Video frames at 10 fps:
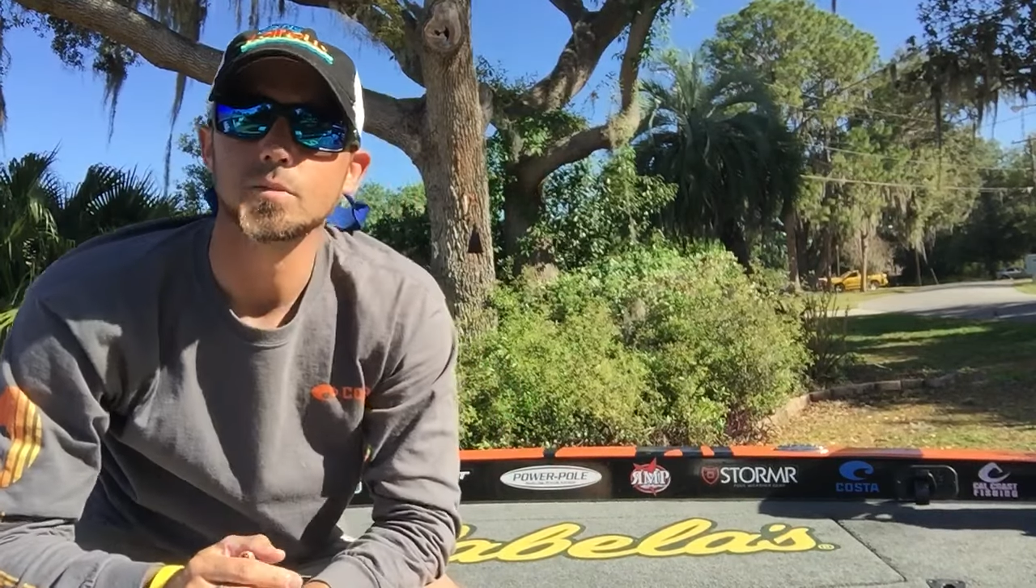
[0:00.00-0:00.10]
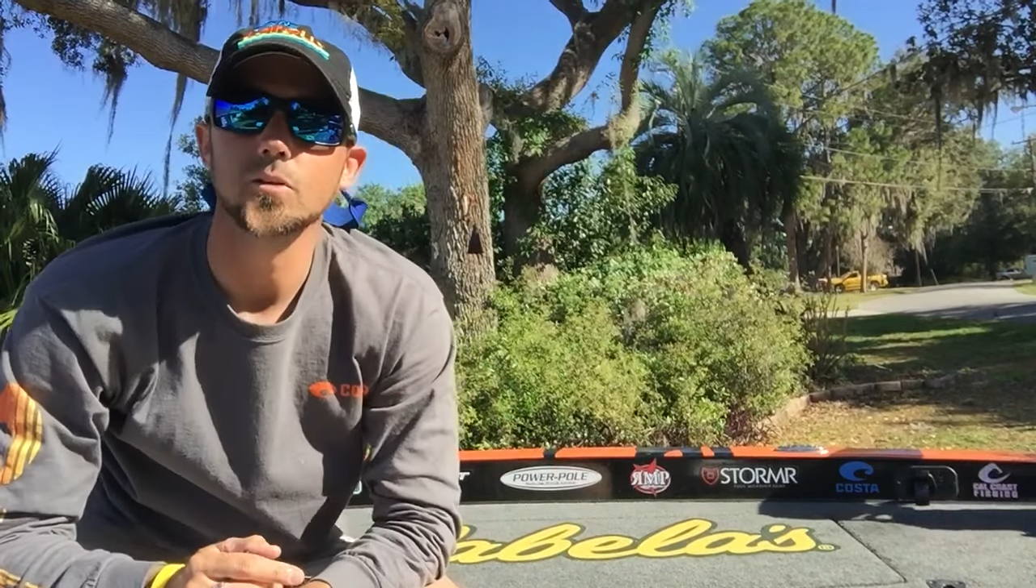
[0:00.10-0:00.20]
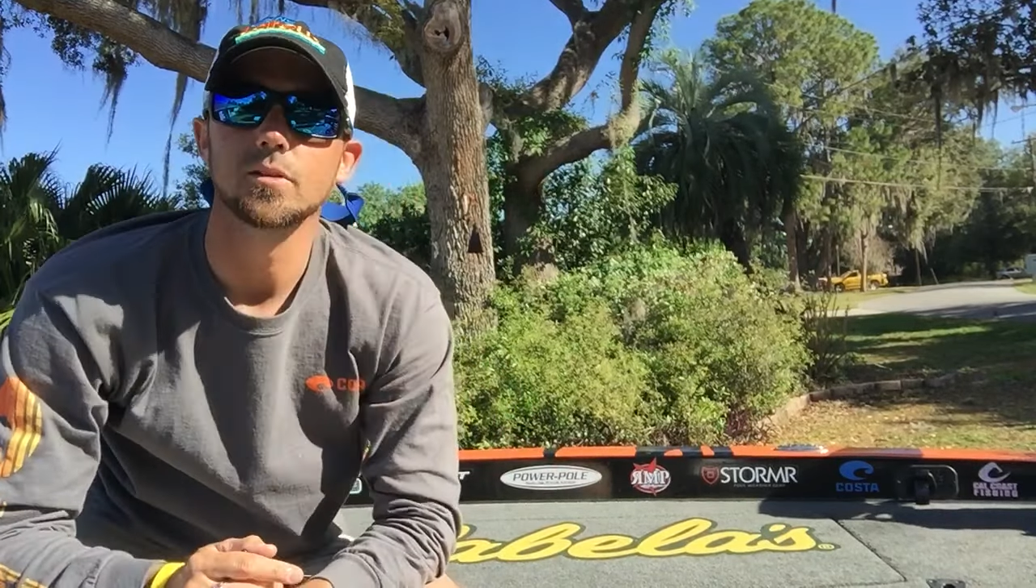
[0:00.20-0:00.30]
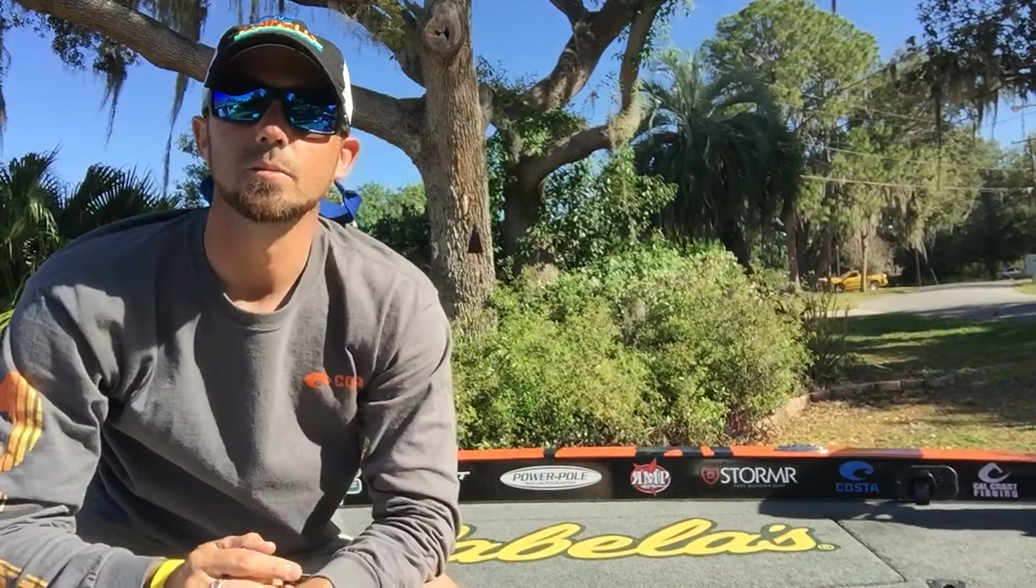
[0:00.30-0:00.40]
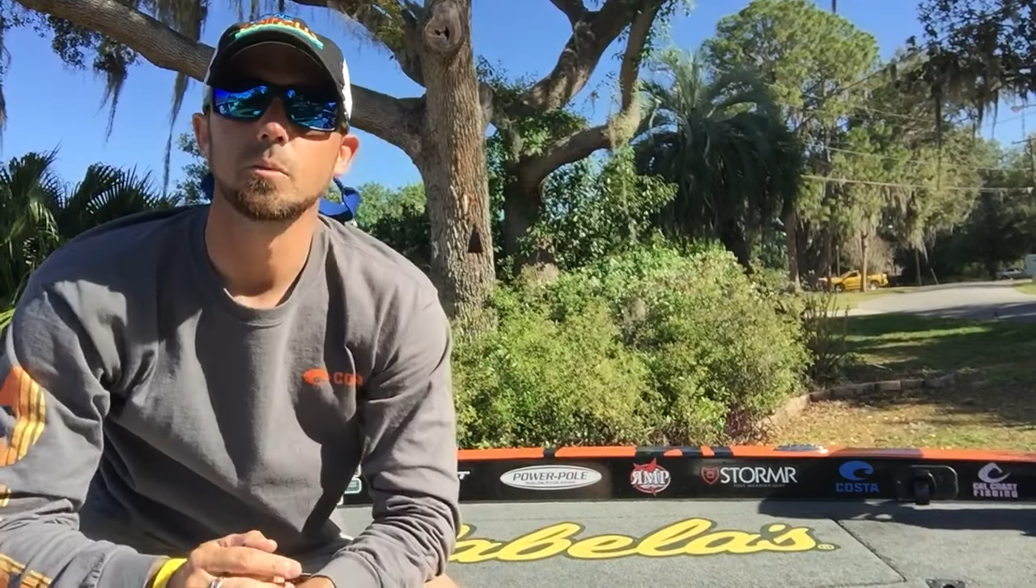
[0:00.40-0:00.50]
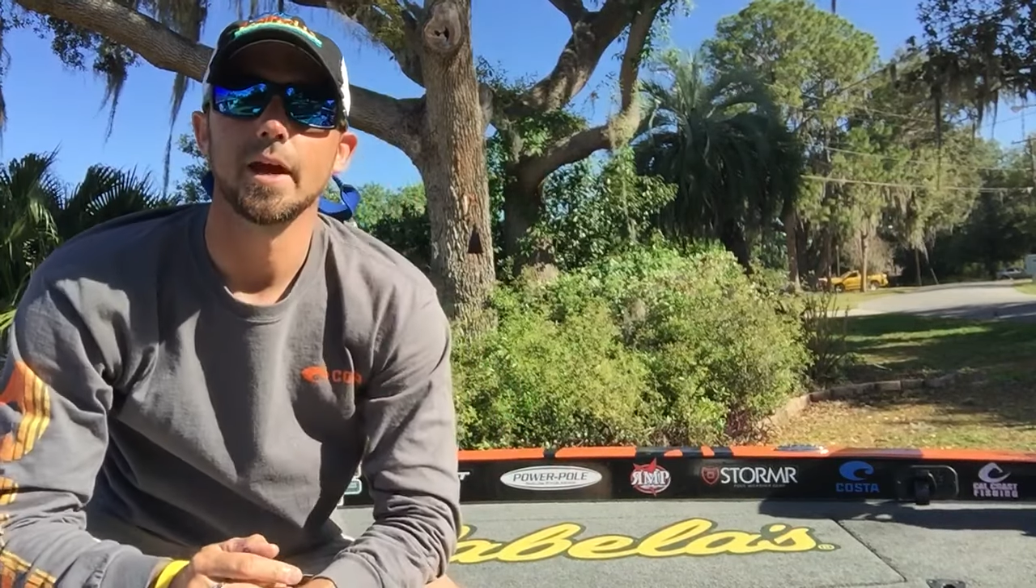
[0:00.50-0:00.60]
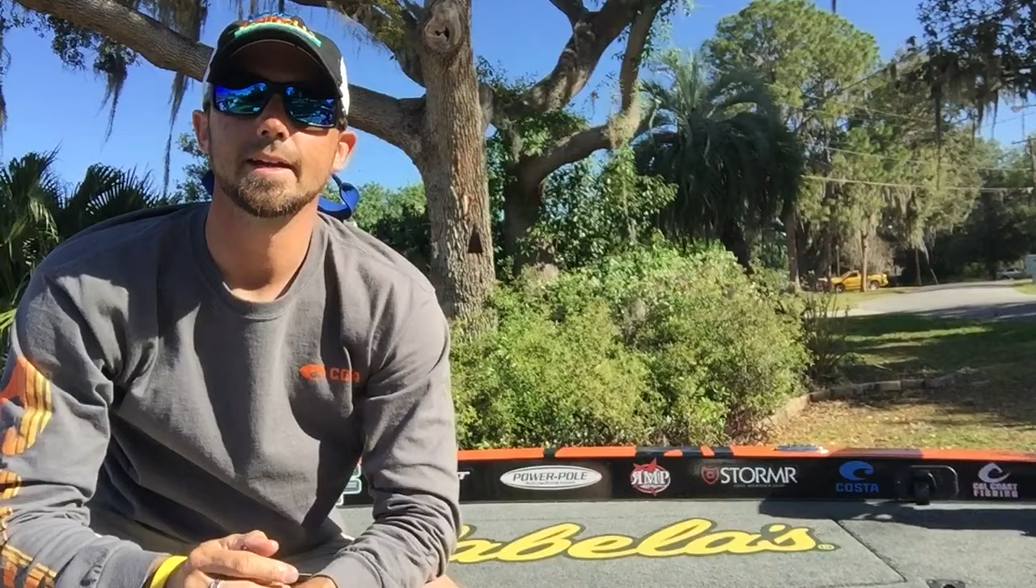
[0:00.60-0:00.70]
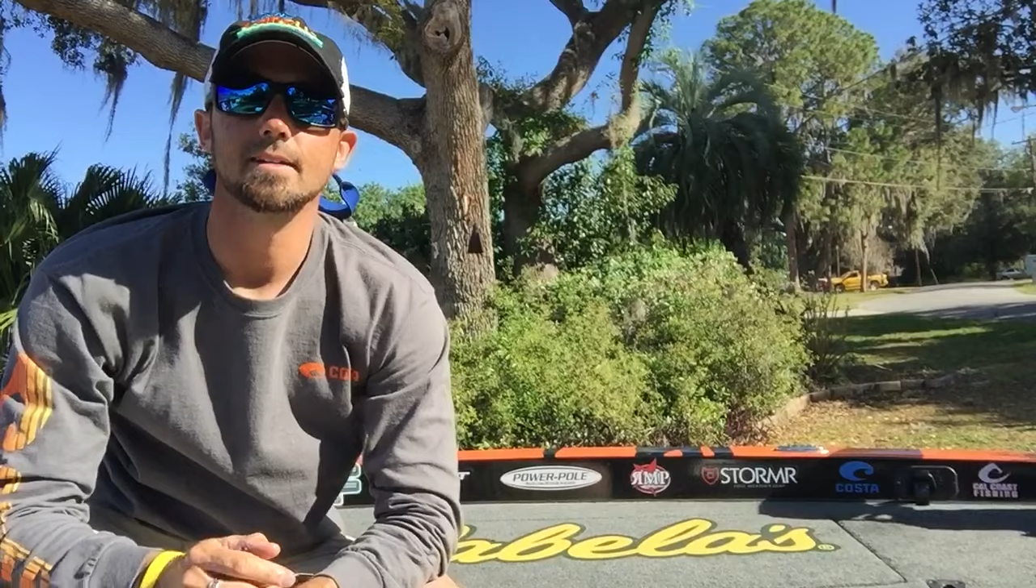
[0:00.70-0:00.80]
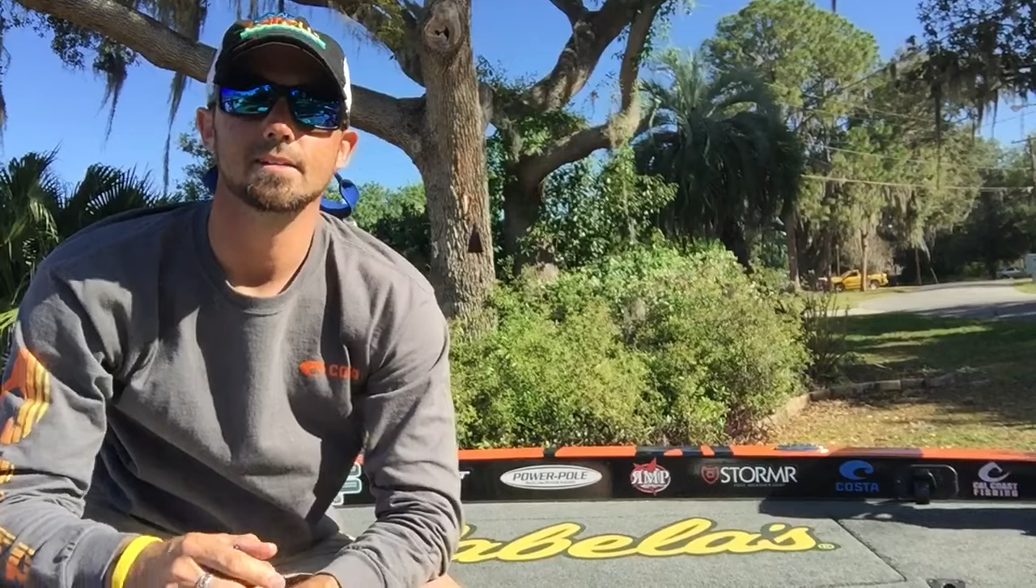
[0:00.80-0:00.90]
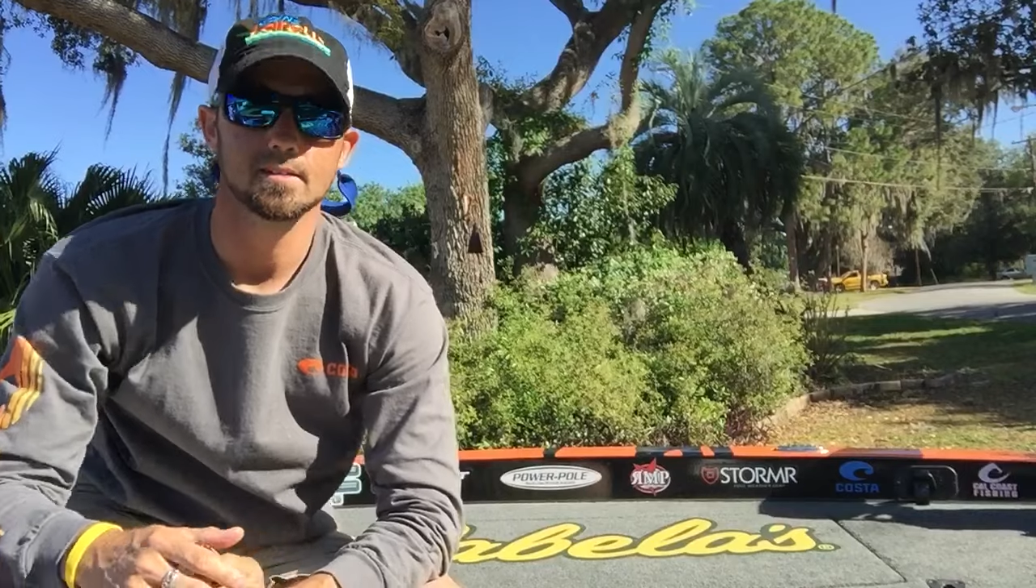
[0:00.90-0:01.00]
both in
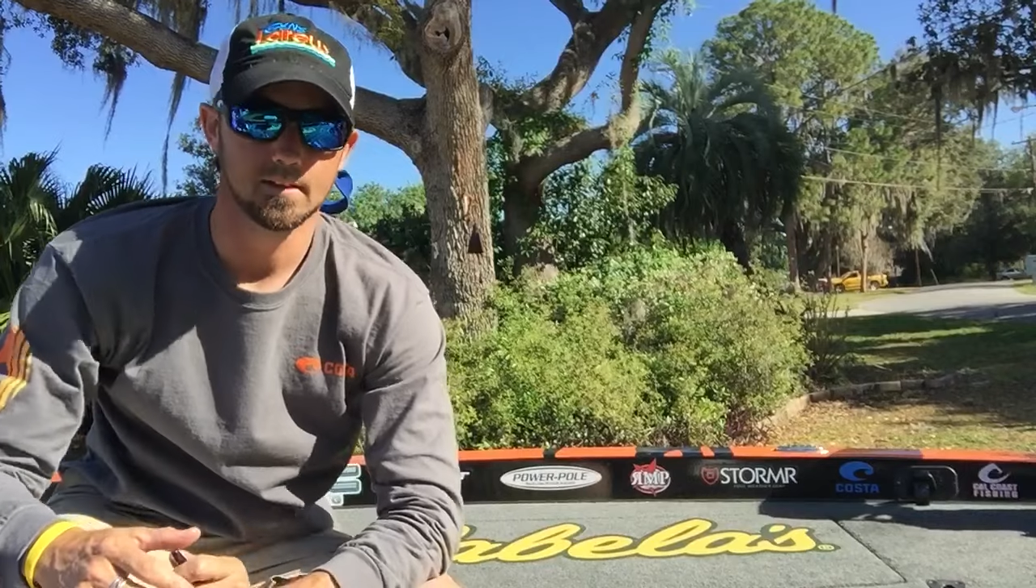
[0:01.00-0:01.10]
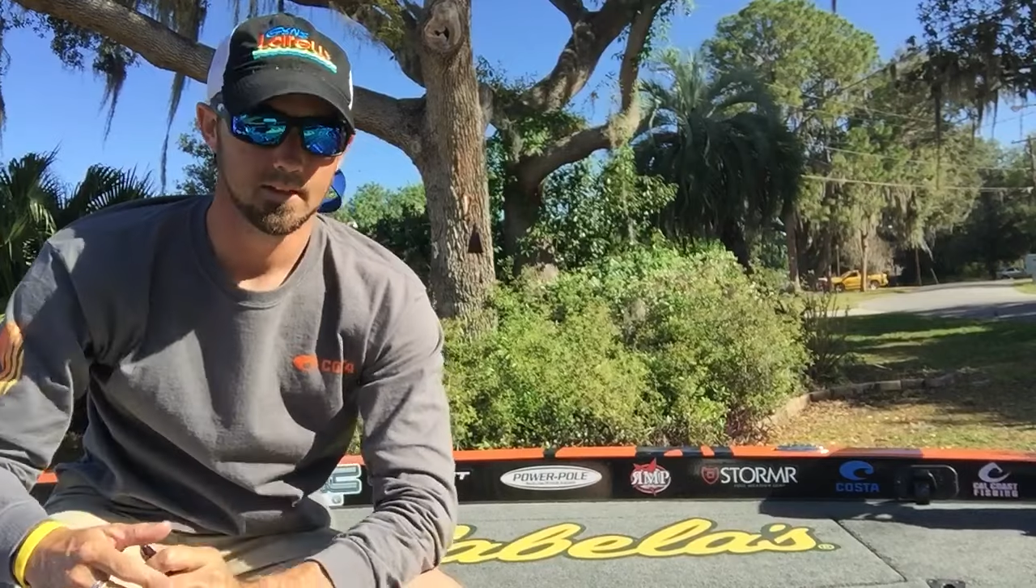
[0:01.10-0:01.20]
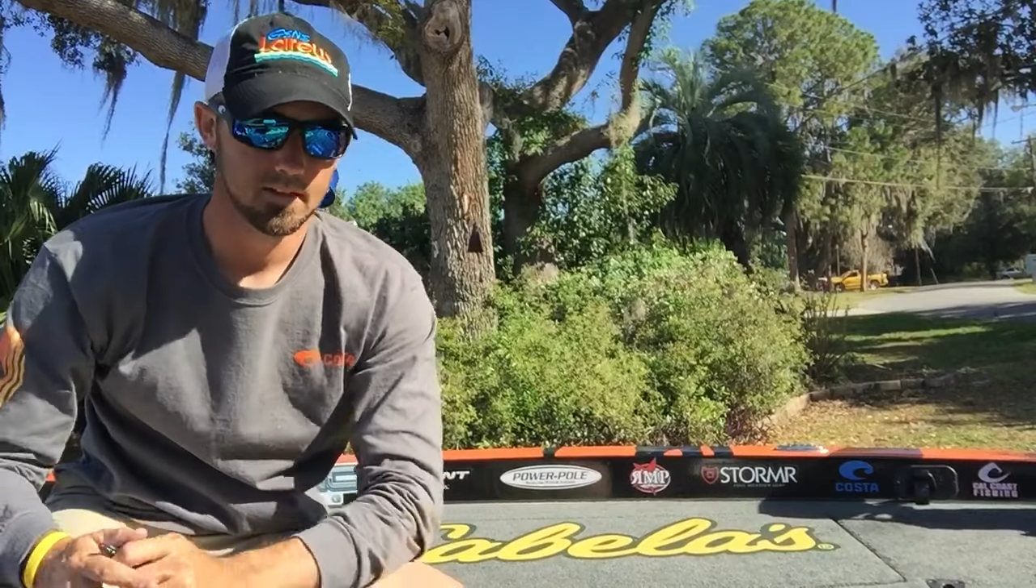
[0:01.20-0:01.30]
practice